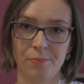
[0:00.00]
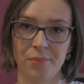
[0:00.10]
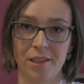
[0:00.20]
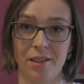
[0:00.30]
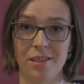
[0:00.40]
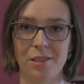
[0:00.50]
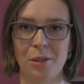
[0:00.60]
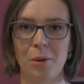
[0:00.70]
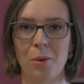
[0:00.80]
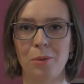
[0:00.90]
Yeah,
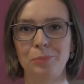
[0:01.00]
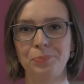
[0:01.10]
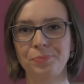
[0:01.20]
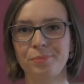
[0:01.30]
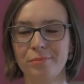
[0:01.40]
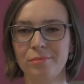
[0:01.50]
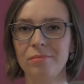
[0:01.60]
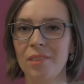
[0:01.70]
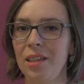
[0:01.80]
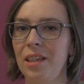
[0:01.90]
so
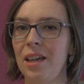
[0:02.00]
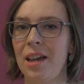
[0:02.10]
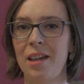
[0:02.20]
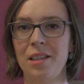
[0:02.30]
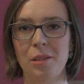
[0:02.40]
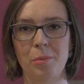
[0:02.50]
he hates,